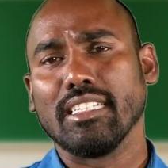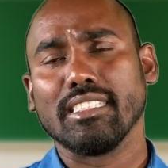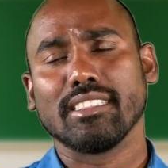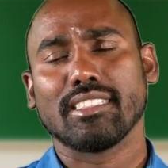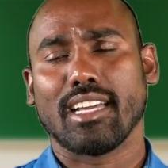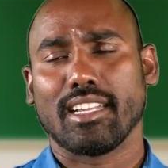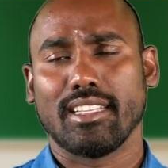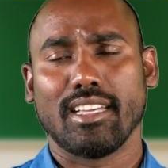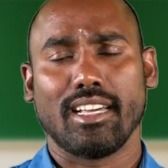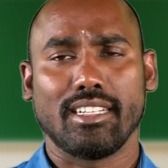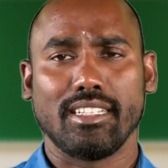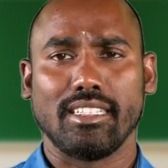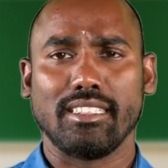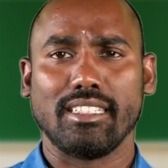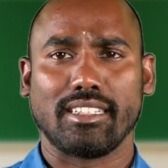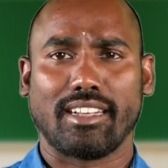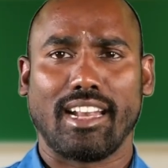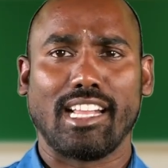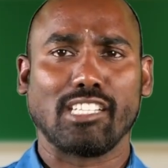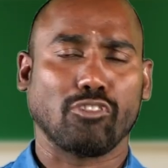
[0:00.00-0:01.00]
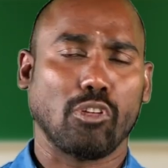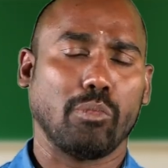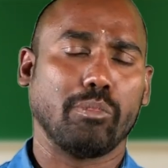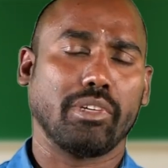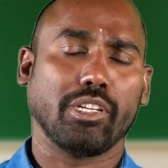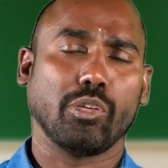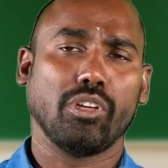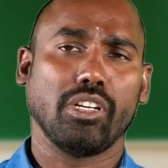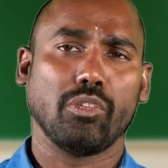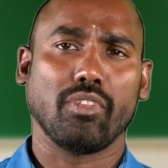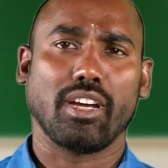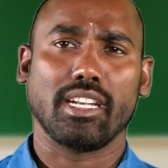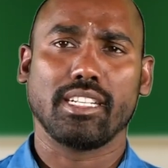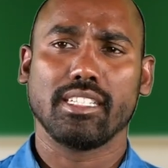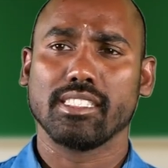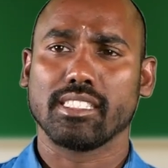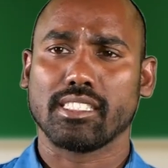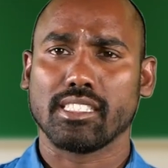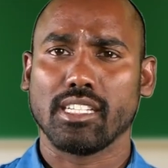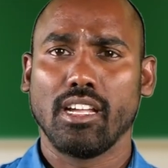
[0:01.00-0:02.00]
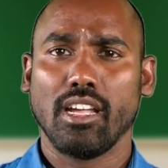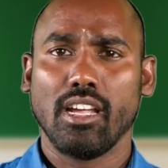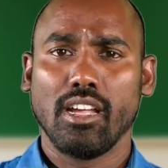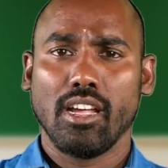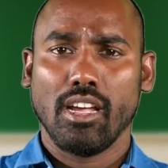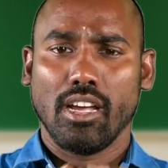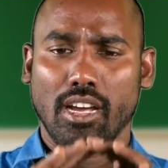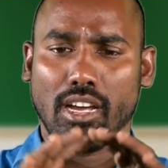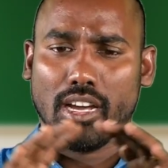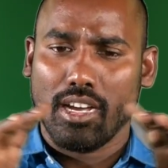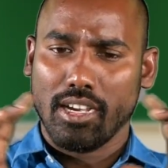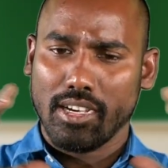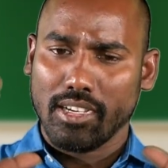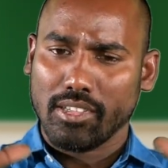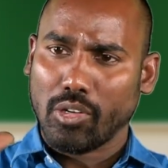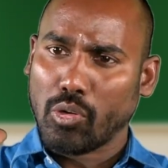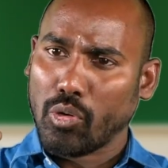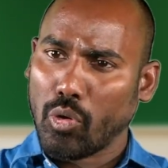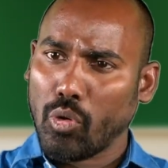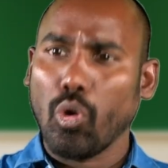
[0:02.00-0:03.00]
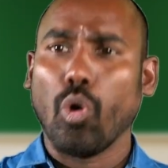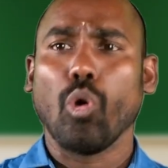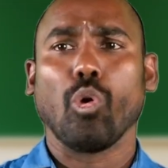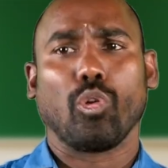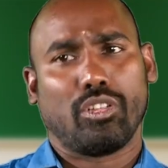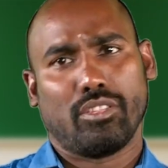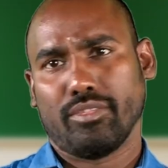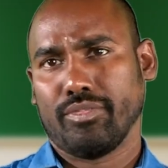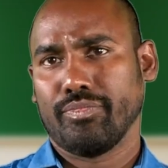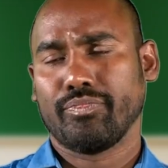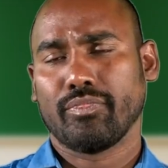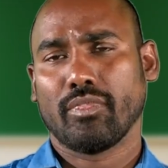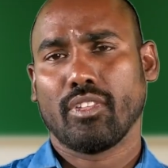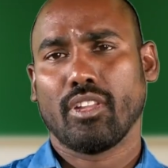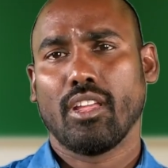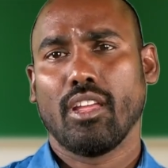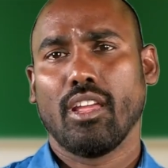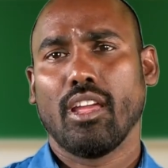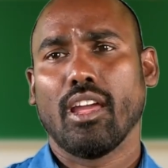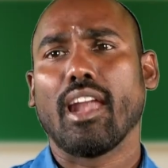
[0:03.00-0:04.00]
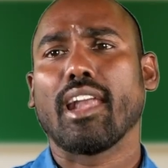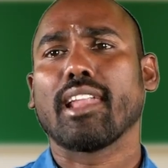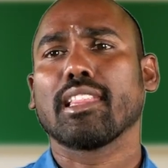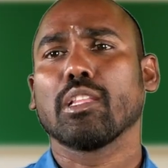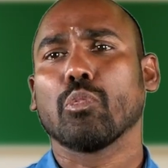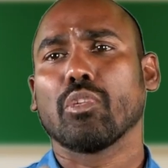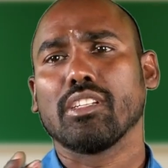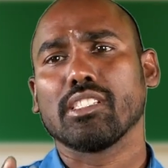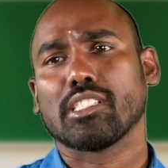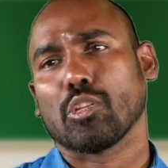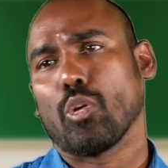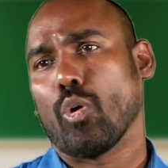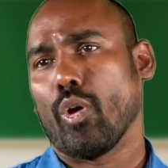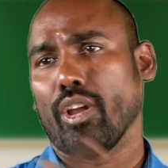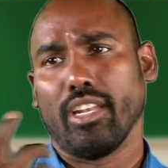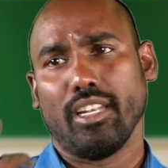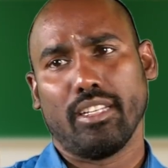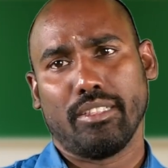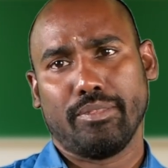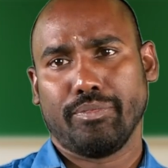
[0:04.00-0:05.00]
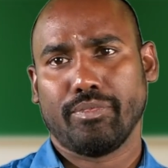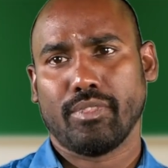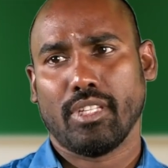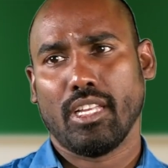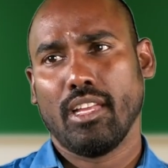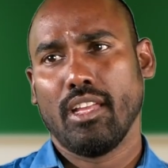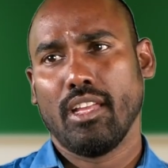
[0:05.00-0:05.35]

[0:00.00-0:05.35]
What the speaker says: things are there in a transformer unit. One is core, another one is coil.